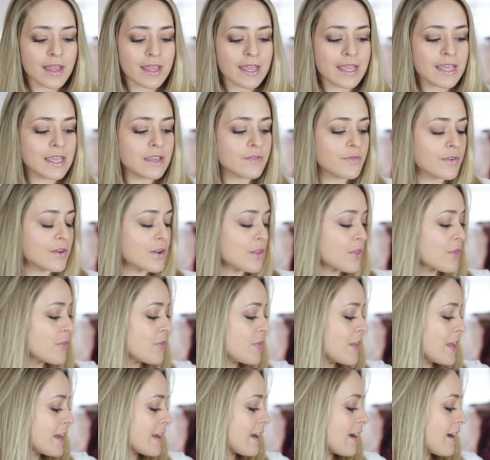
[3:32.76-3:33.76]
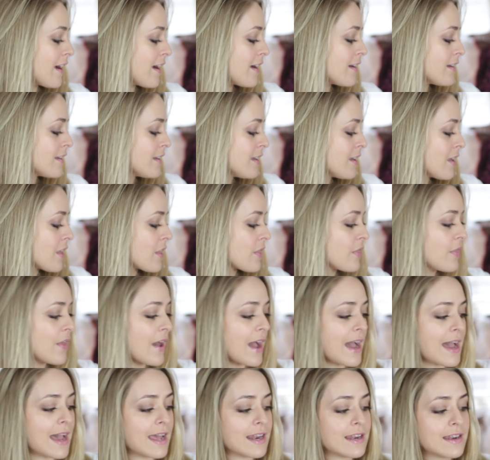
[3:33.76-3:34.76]
even thinner
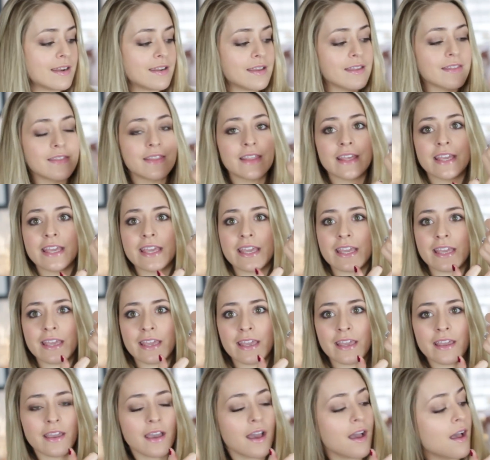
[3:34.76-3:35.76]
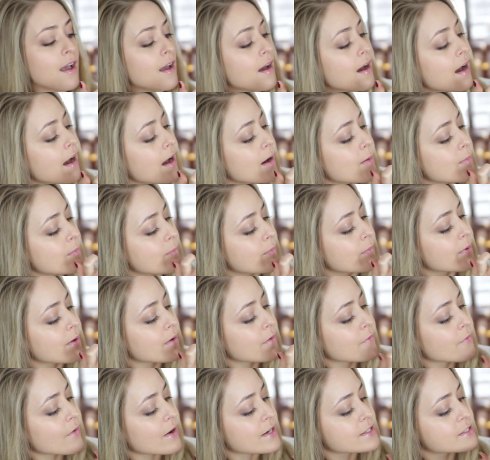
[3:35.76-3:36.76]
than the
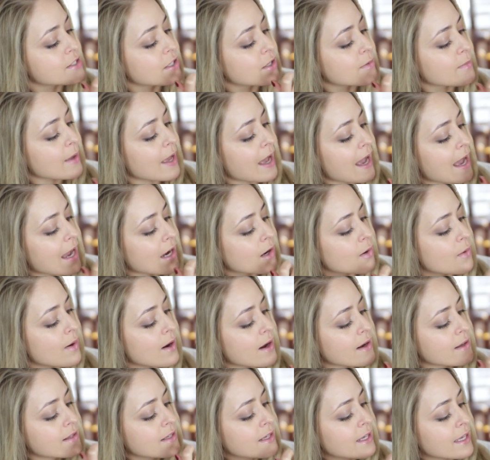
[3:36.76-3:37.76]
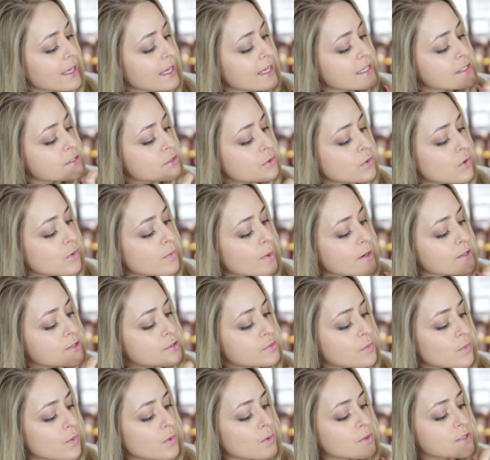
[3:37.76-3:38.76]
Lumiere Aqua. It's
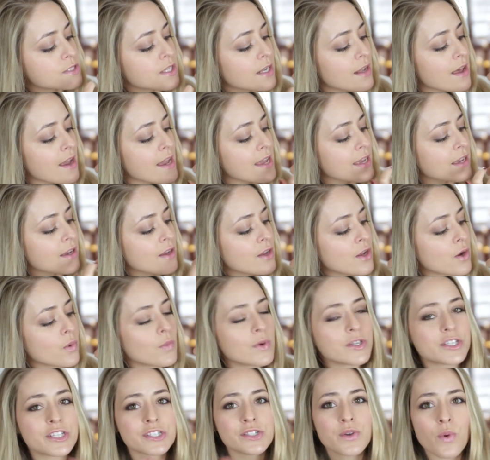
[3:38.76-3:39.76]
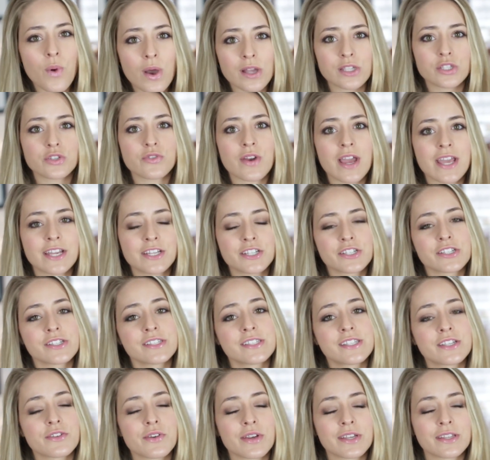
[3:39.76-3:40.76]
almost water-like, which is quite strange
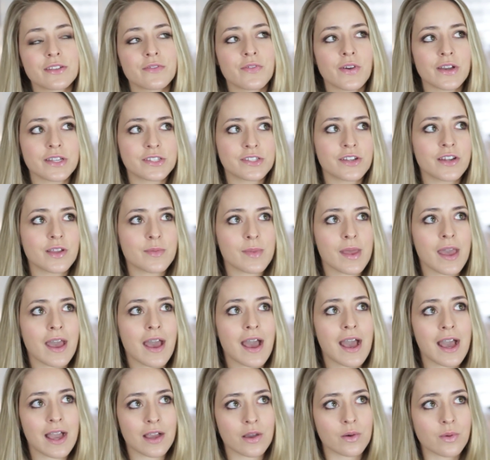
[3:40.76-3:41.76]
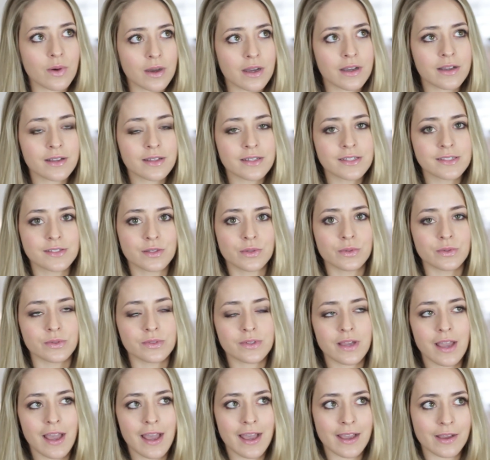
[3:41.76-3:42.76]
considering the Lumiere Aqua is
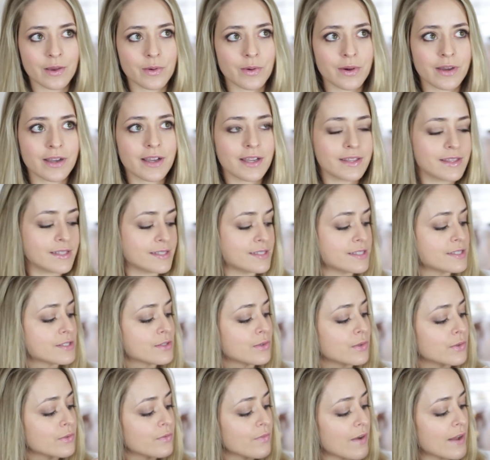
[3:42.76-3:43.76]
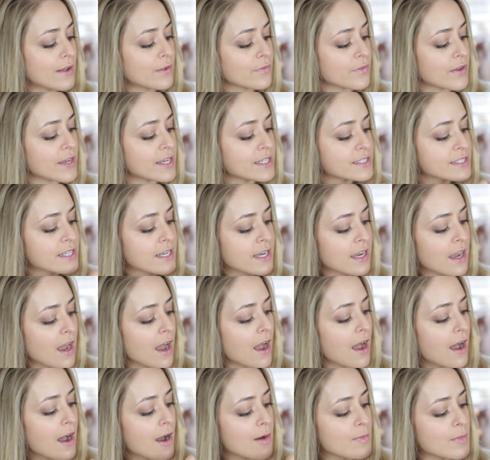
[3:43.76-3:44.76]
called Aqua and this is called Velvet,
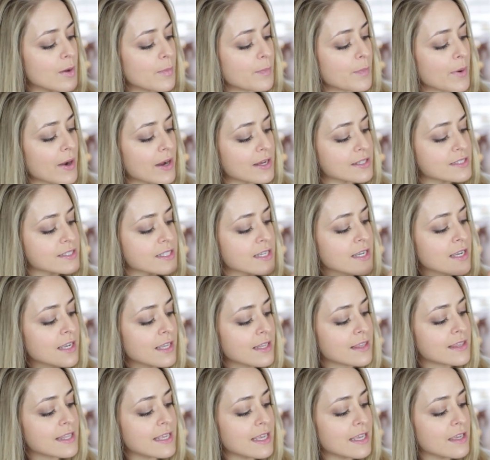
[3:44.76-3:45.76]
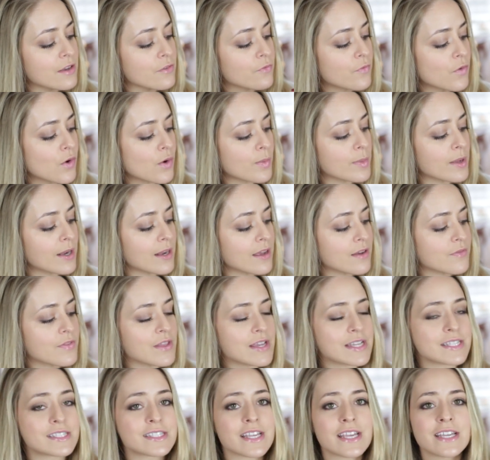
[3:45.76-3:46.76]
but the formula of
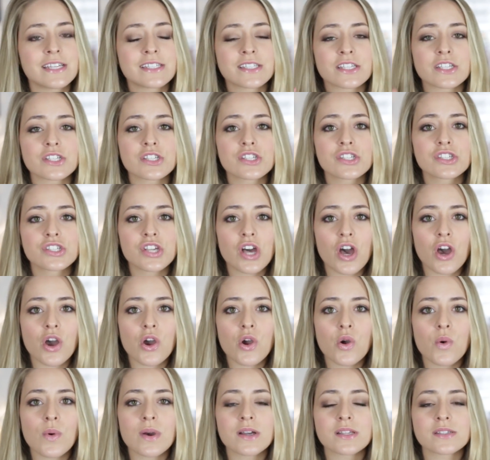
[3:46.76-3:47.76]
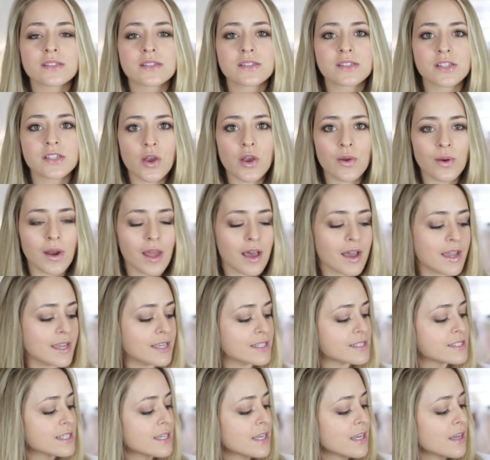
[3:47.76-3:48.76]
this is so
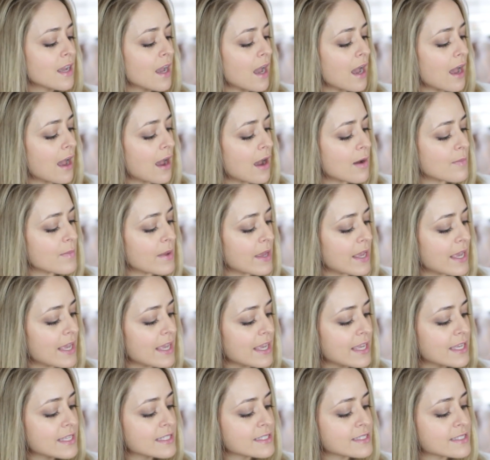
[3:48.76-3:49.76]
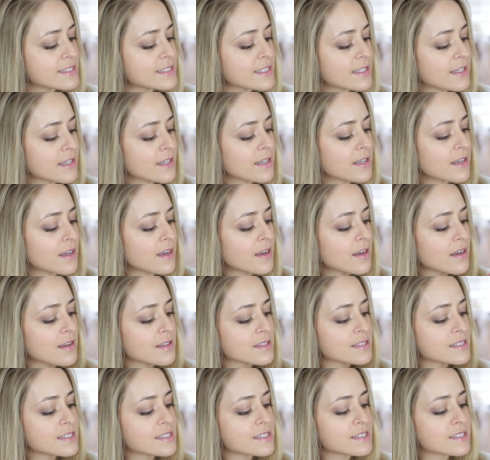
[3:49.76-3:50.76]
light. It is
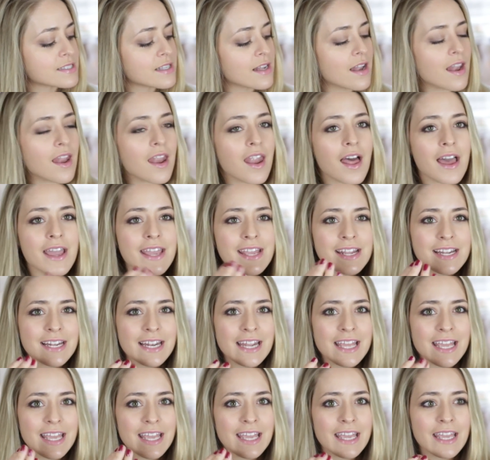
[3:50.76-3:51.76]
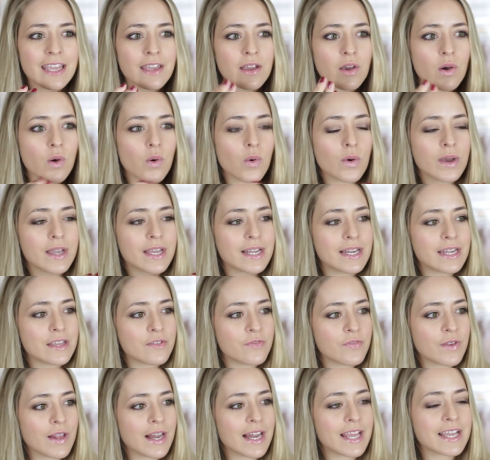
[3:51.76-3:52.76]
slightly oily
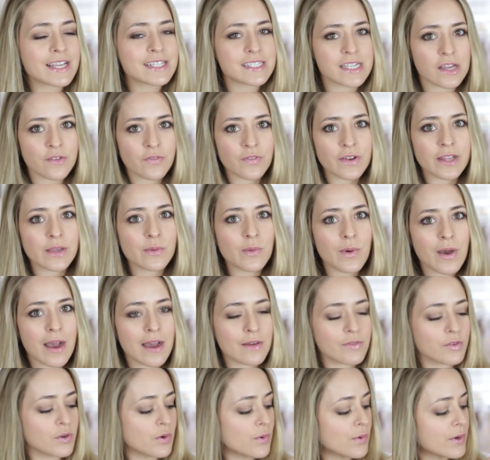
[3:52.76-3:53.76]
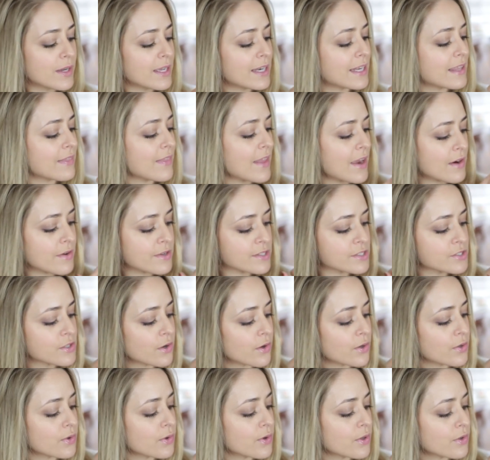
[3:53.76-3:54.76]
feeling. It definitely will have an oil in there. It's
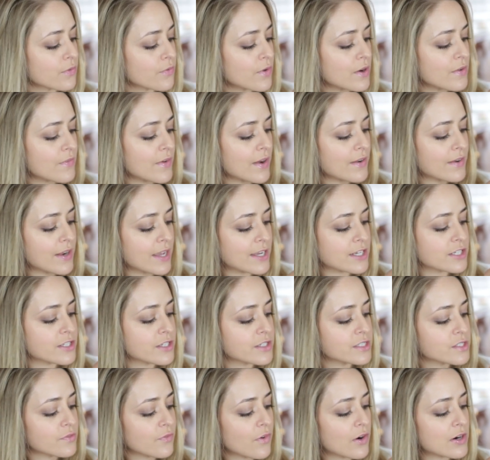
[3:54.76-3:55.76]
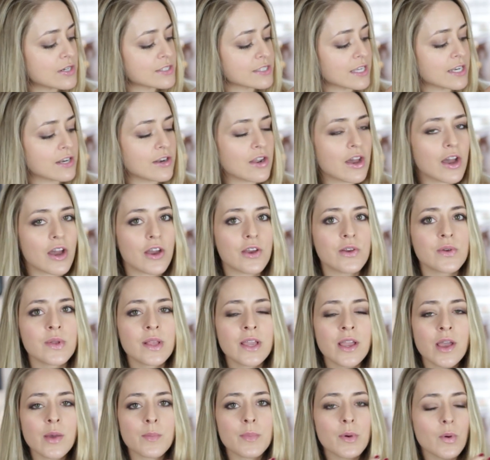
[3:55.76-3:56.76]
not an oil-free foundation as far as I know,
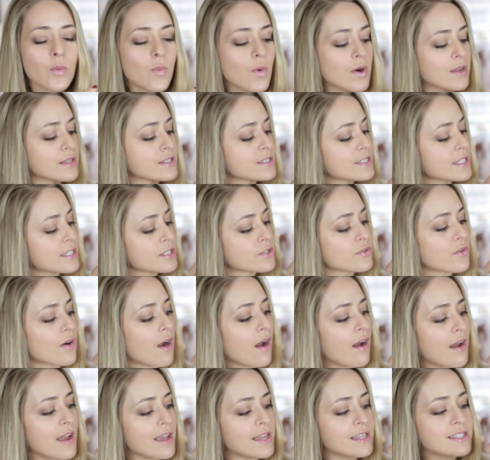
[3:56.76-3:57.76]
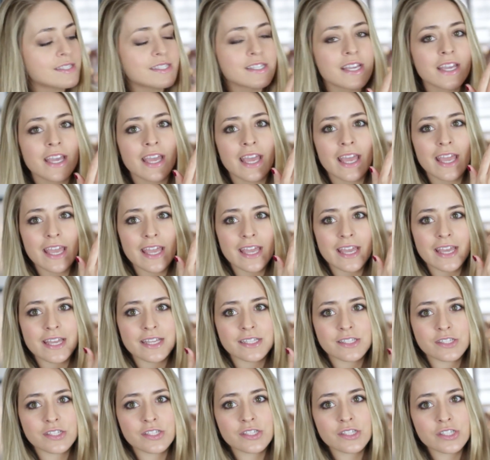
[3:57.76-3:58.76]
but once it dries, it
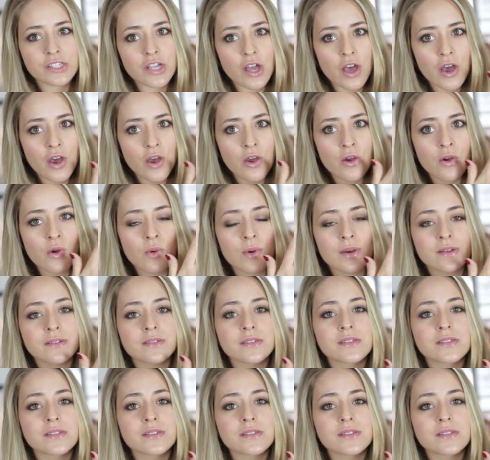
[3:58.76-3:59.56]
is so